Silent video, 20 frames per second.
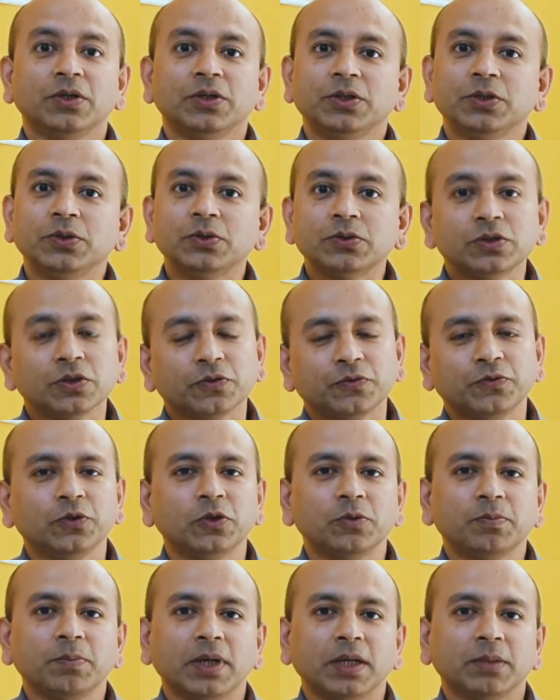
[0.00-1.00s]
Use the
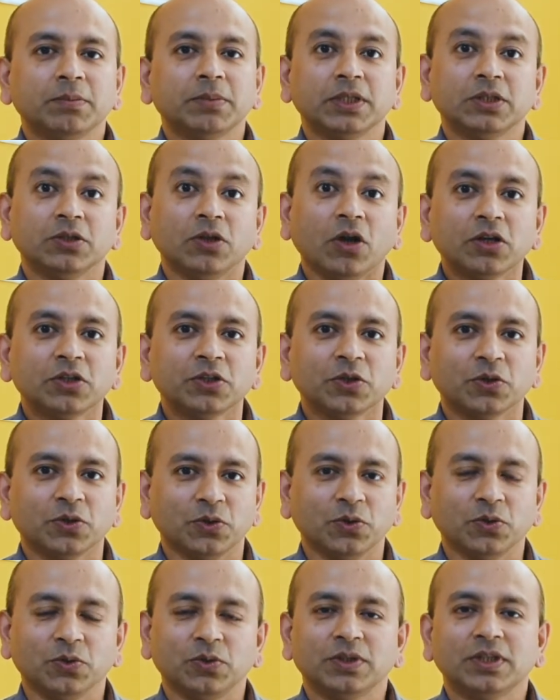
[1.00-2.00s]
footpath, but not the
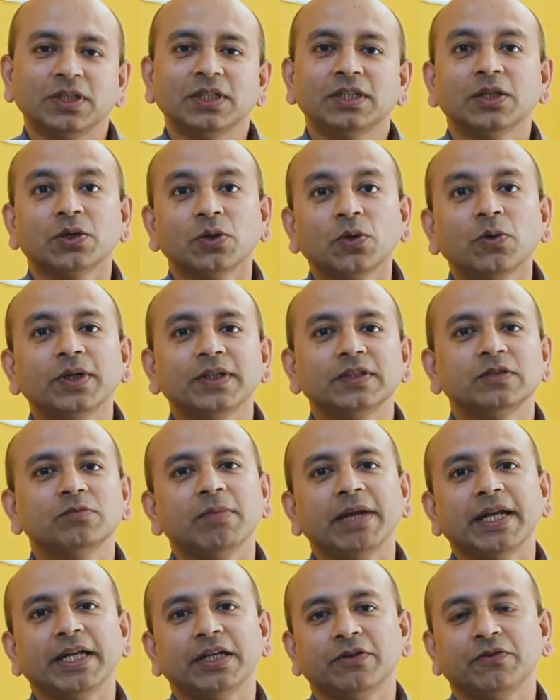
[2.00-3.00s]
road. The road is
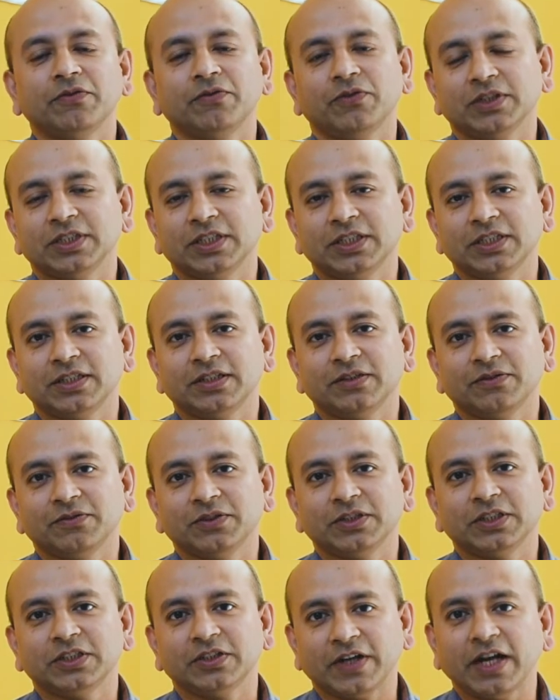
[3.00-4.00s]
meant for
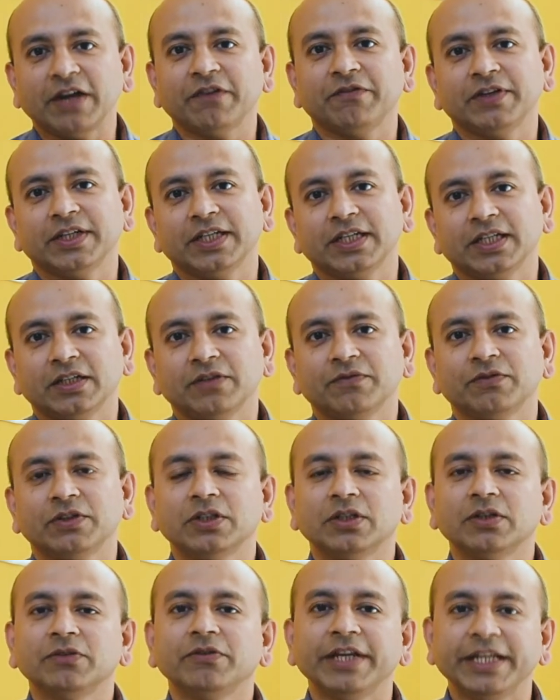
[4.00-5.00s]
the traffic and for
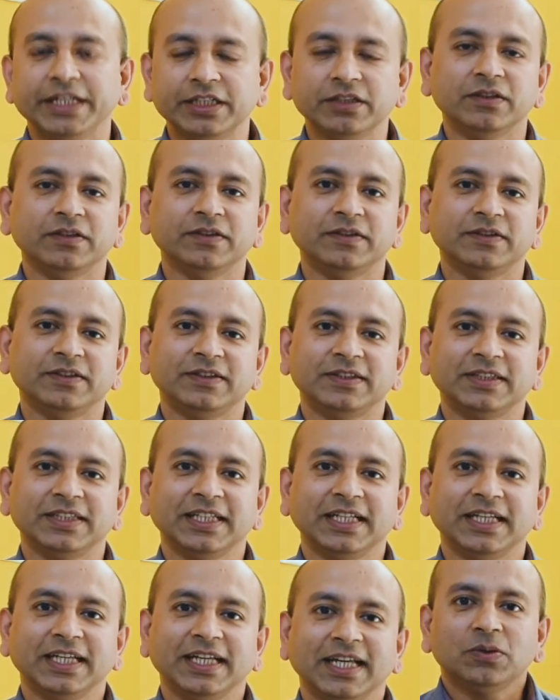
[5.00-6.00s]
the vehicles.
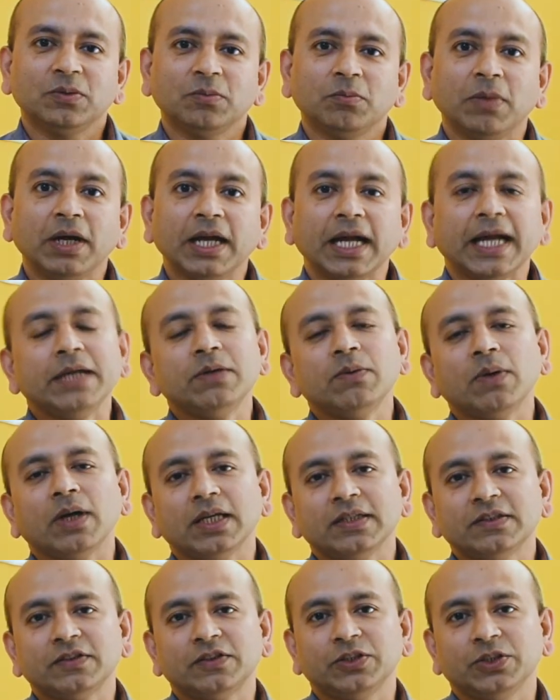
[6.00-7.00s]
My
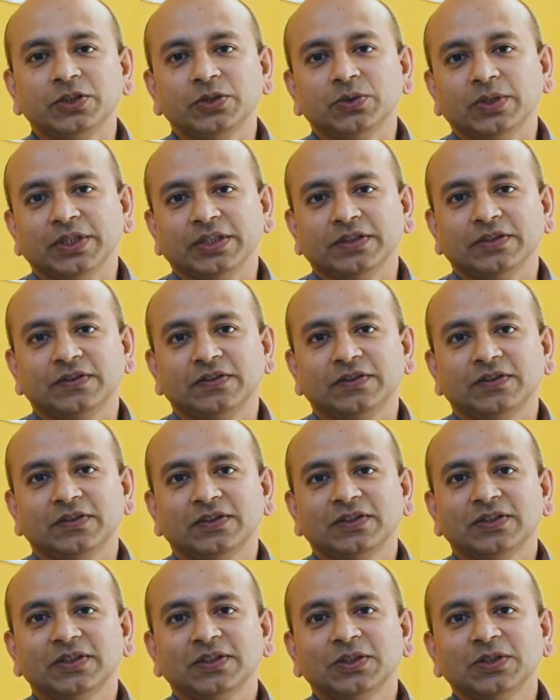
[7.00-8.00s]
advice to you
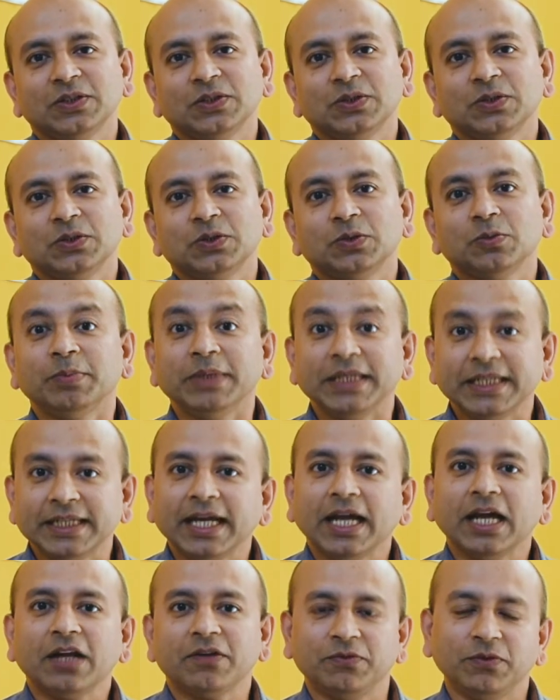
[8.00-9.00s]
is to be
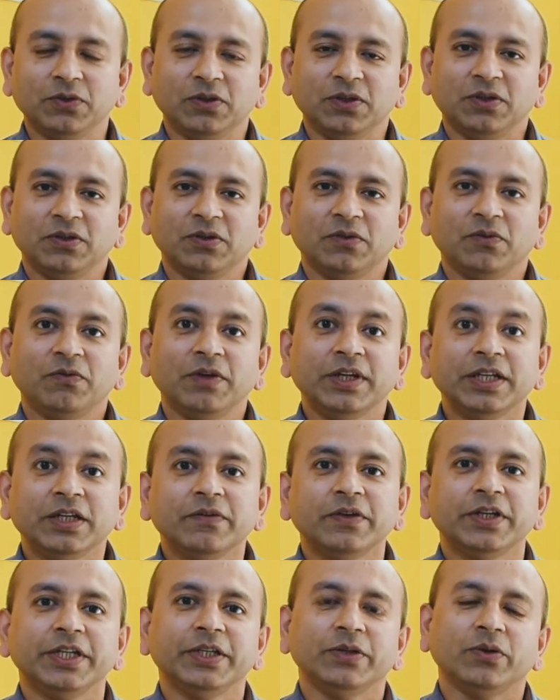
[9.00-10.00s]
careful
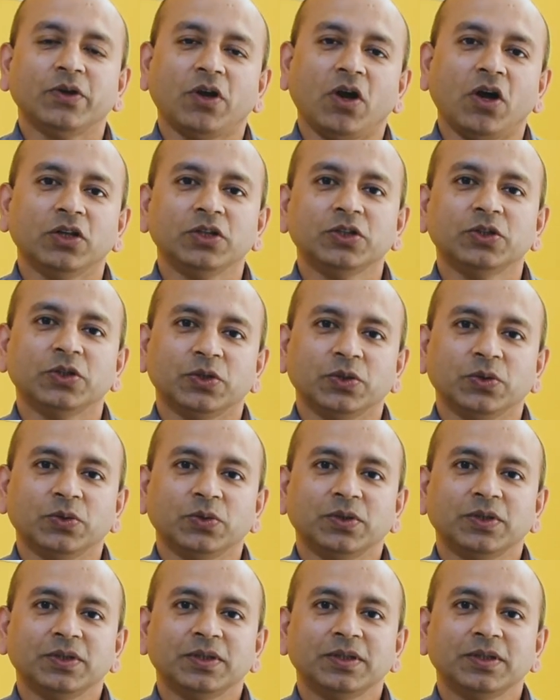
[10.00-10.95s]
whenever you are on the road.